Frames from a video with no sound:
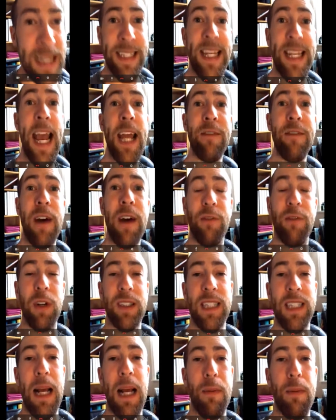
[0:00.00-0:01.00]
Canva, for
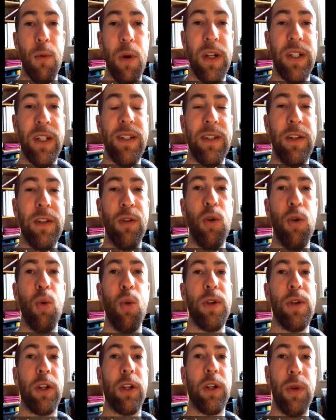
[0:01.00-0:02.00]
example, which is the tool
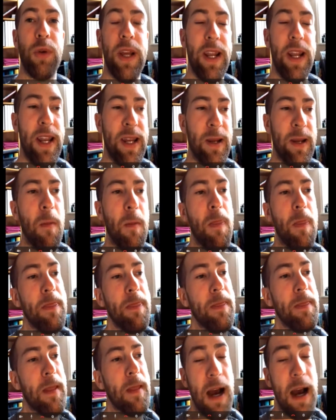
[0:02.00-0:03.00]
when you're creating
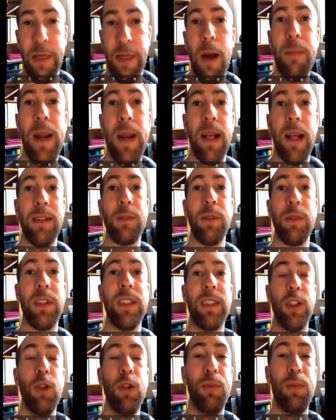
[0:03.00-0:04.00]
thumbnails, which
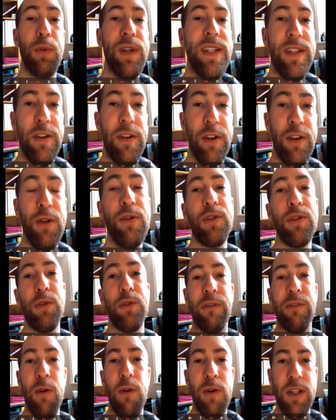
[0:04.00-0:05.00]
is super easy to use on
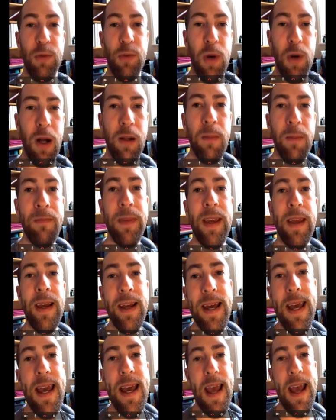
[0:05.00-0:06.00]
your phone as well.
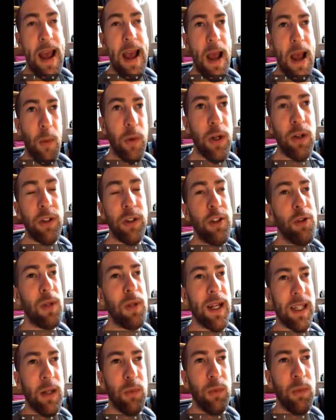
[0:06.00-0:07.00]
And we're going to do
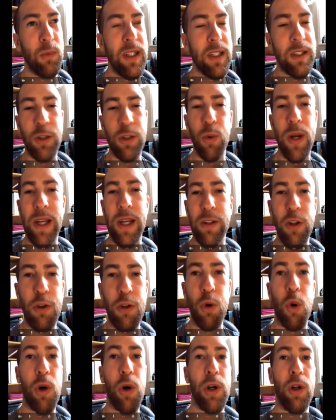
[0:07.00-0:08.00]
like a really quick
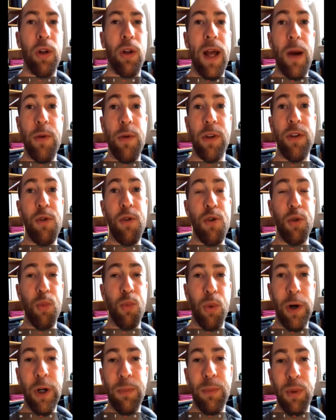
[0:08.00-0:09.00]
tutorial on how you can use
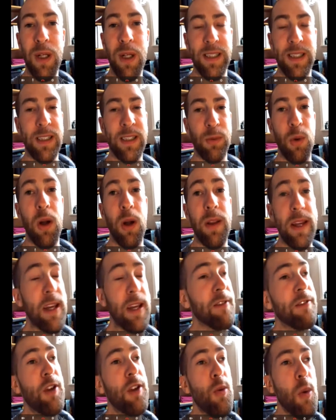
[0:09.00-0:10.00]
WordPress as well
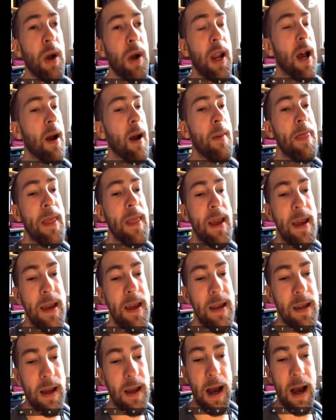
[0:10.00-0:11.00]
if you want
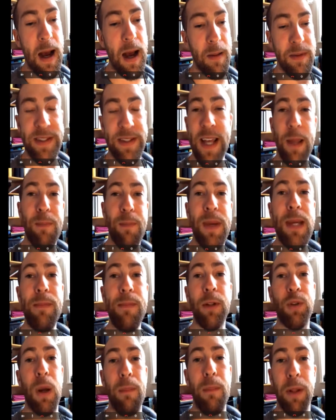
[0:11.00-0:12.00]
to send
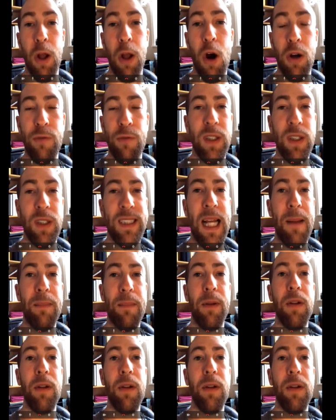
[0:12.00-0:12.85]
people to a blog, for example.